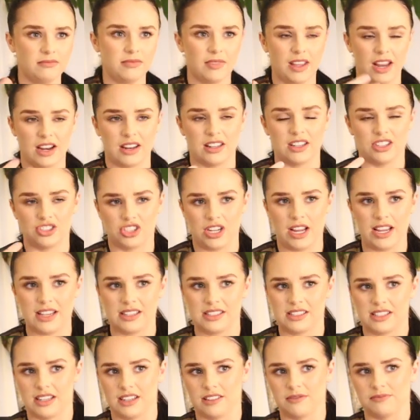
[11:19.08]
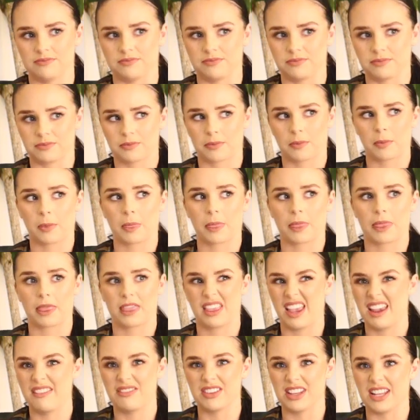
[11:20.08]
And the chest and
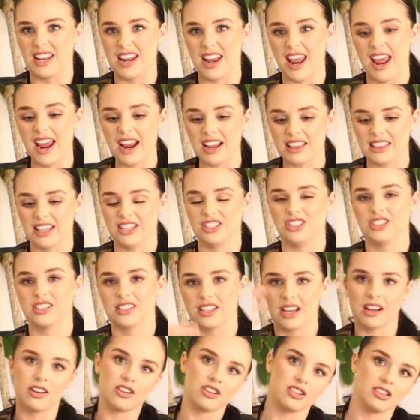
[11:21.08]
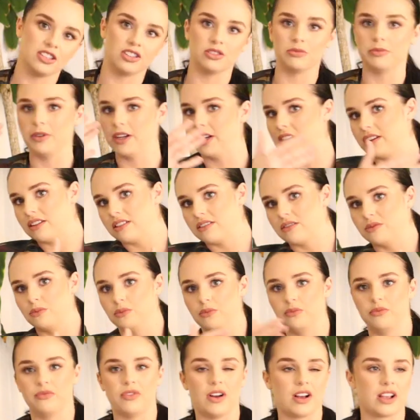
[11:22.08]
even the neck. They just are a little bit
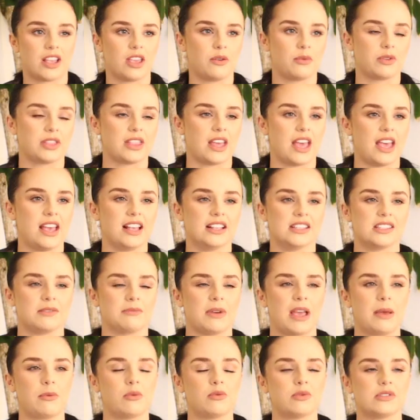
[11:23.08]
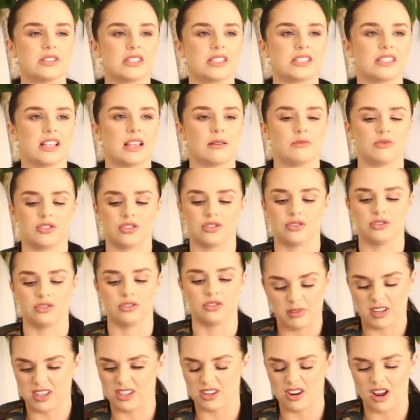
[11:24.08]
funky with their heads. And Maple was the same too.
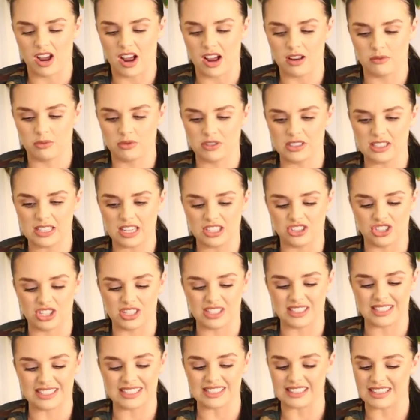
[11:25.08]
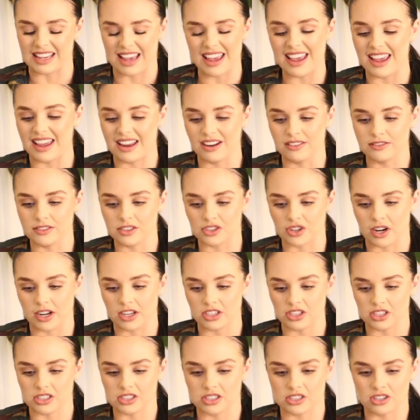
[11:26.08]
But no, I wouldn't say she's scared of
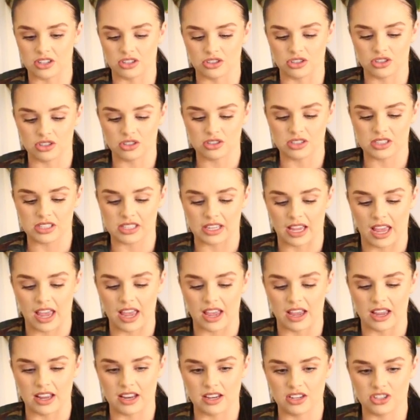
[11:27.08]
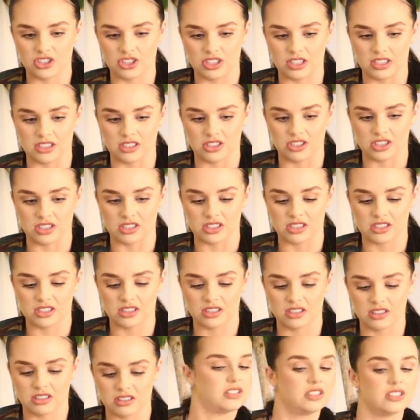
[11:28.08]
strangers. No, she's not scared. She
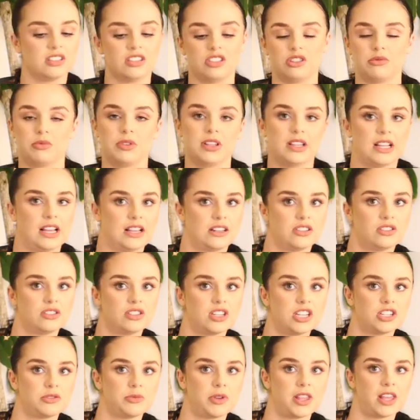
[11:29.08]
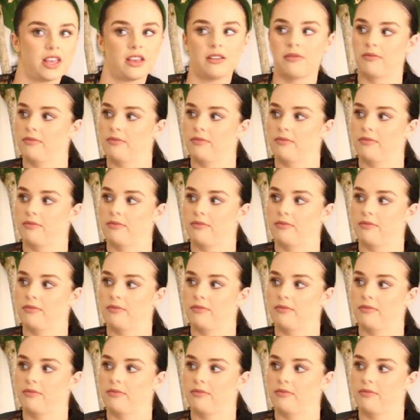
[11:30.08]
just is a little bit like, don't touch me there.